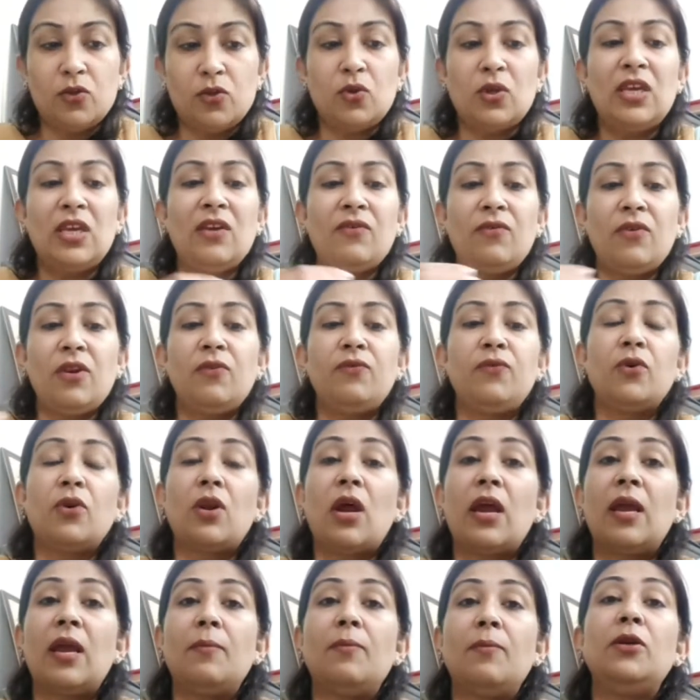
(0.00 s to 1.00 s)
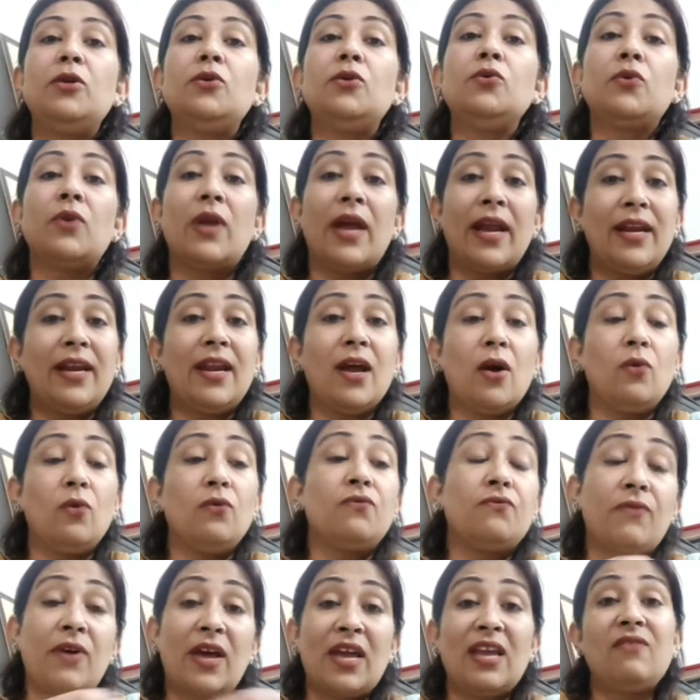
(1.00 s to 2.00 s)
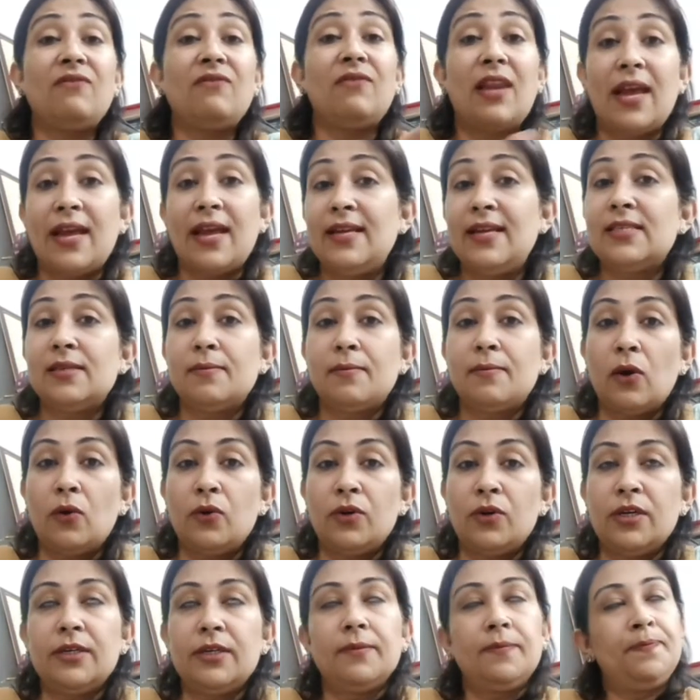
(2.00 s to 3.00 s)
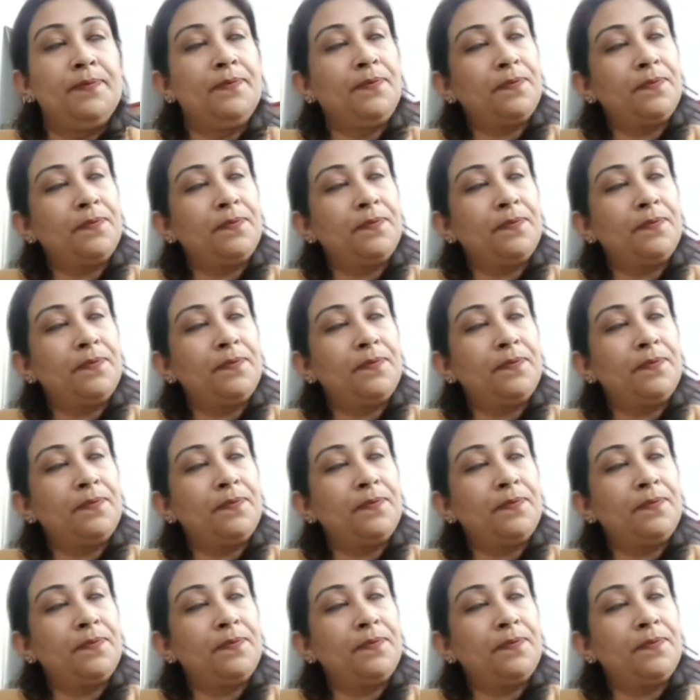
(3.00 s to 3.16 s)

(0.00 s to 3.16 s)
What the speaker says: So even if you're able to write down five lines about it,